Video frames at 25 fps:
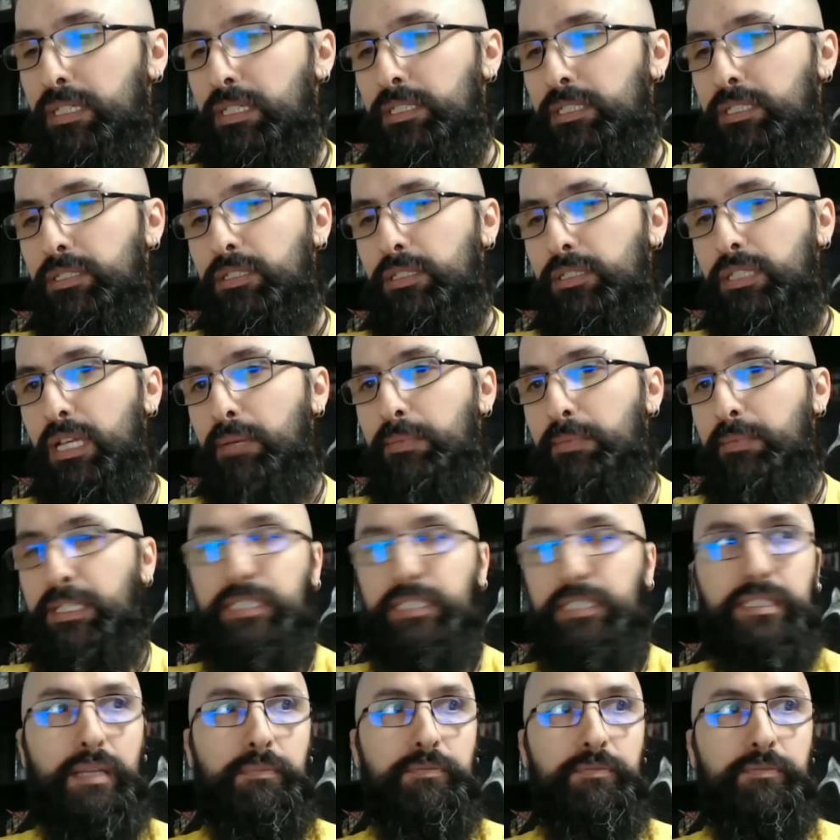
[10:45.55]
So that, I mean,
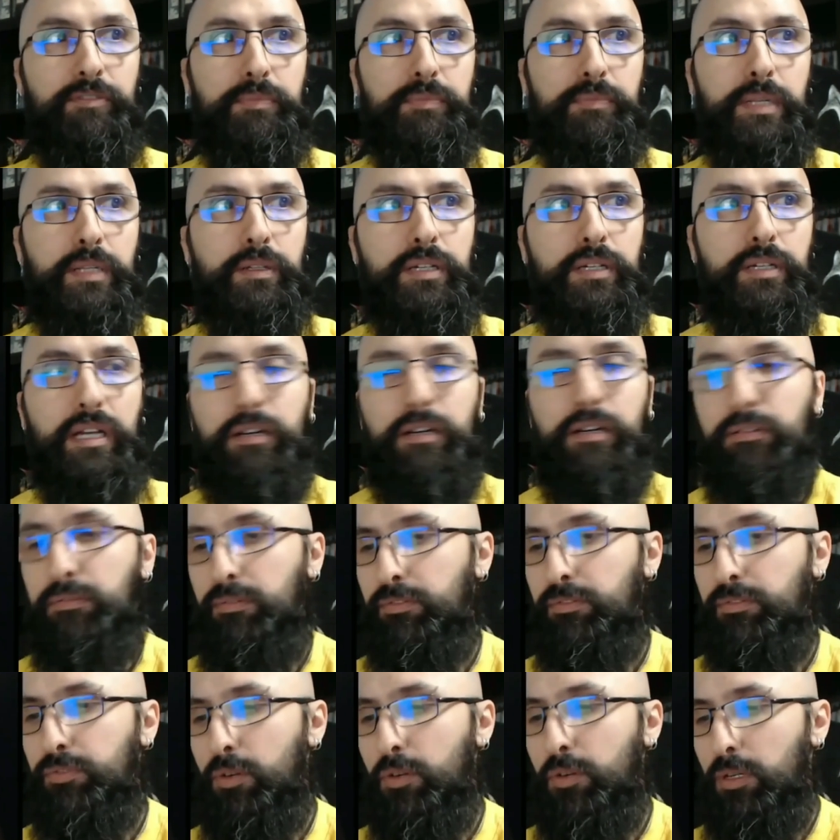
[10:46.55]
it's something for me to look out
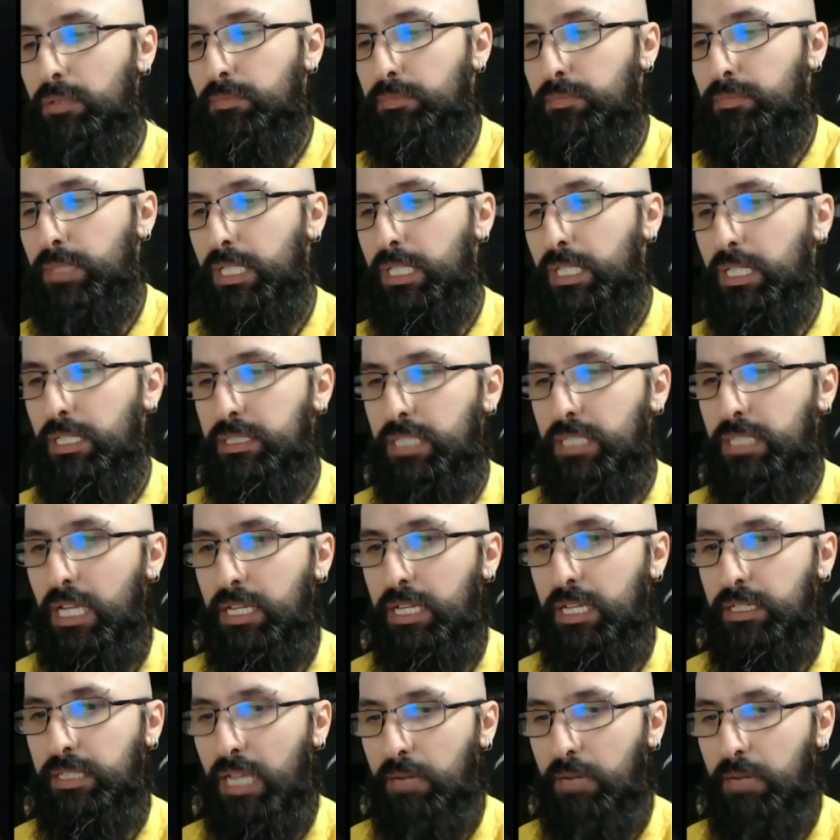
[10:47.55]
for because
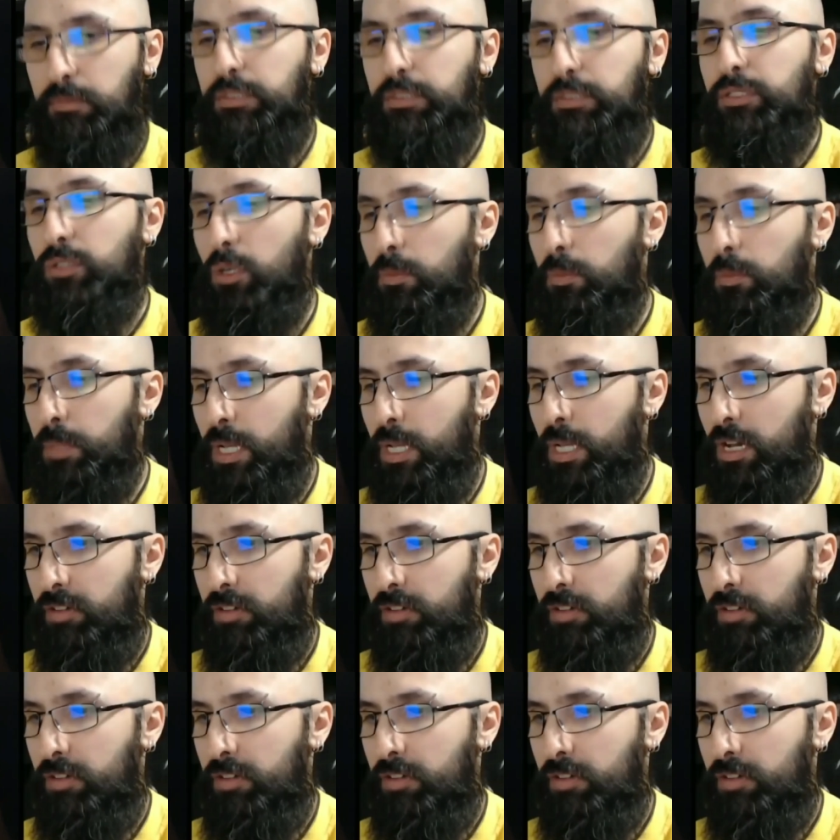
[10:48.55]
that was throwing me